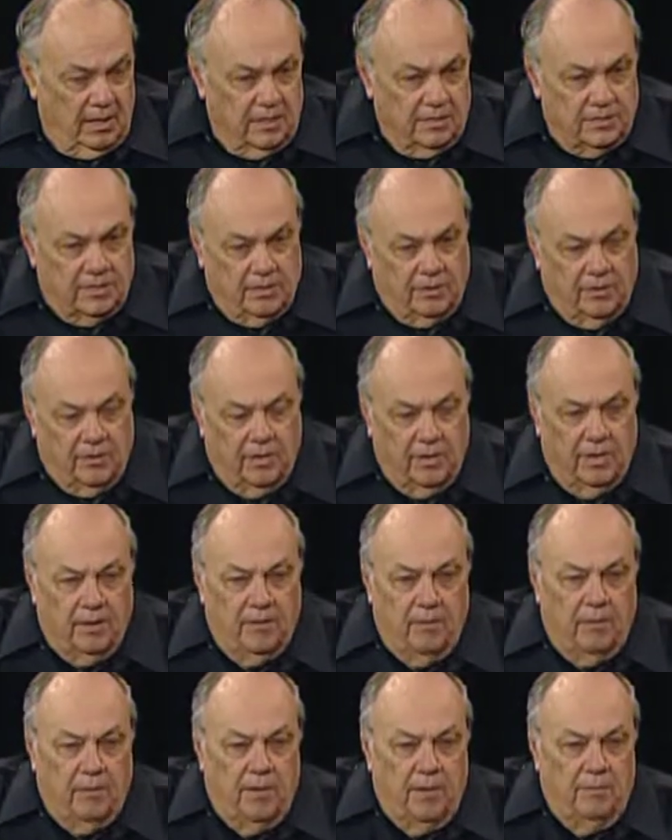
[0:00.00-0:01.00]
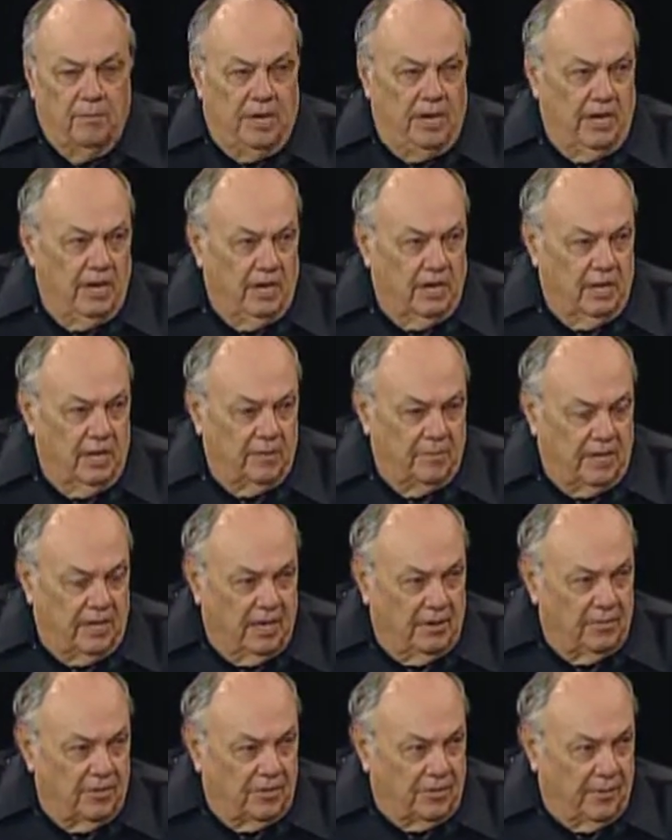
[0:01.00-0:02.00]
So immediately it
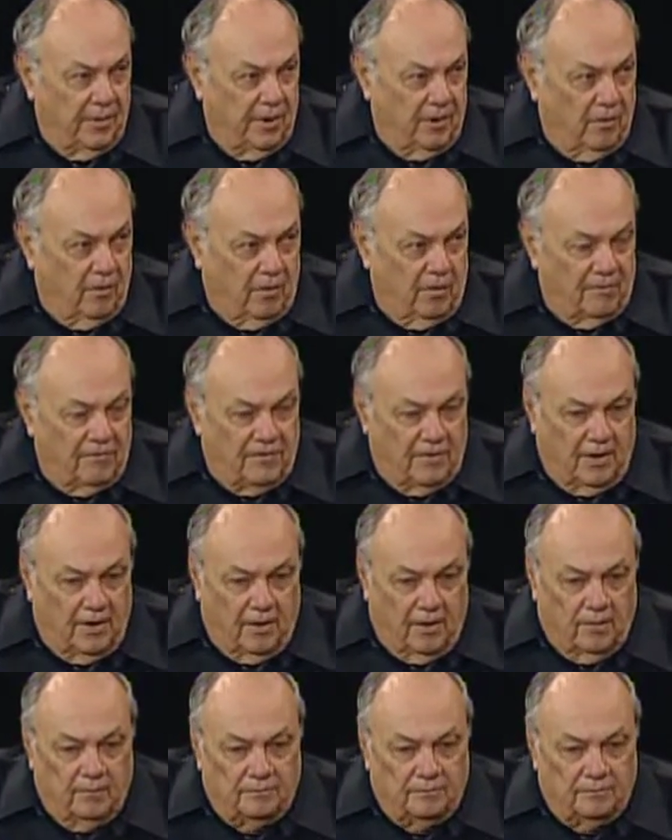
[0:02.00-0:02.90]
became a 3-alarm fire,